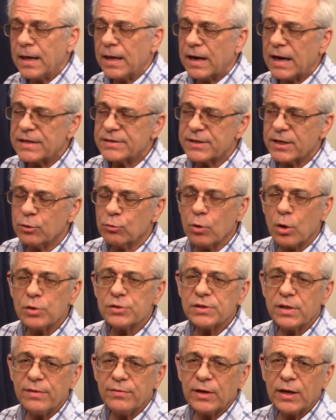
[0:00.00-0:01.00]
And I say
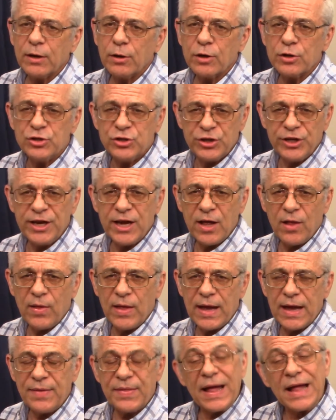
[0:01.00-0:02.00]
gross living area,
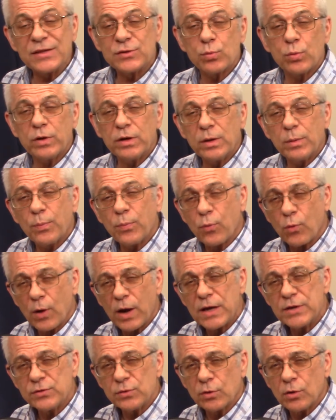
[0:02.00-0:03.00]
GLA, that's what an
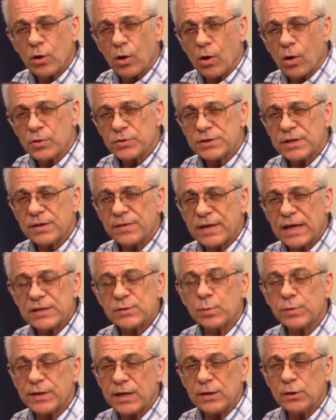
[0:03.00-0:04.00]
appraiser calls it, and
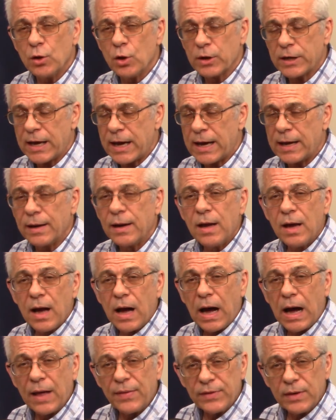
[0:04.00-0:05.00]
that's what they look at
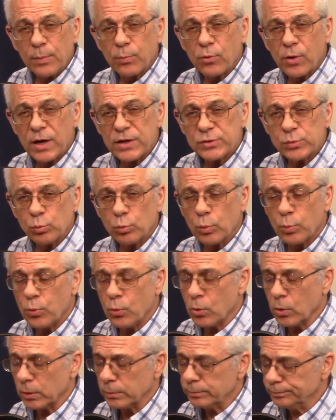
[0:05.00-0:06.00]
on the appraisal
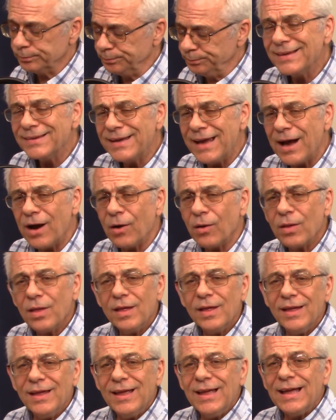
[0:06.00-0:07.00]
report. Now,
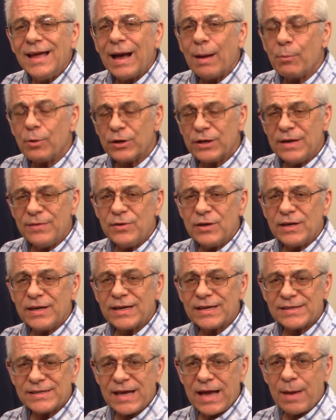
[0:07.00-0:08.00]
I'm going to give you an
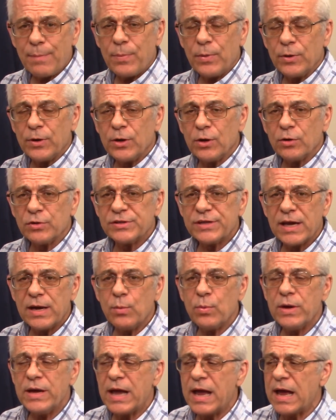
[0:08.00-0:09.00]
example here.
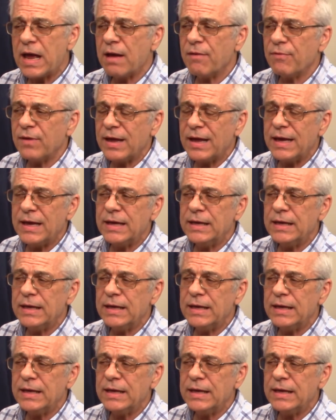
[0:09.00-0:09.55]
Say we have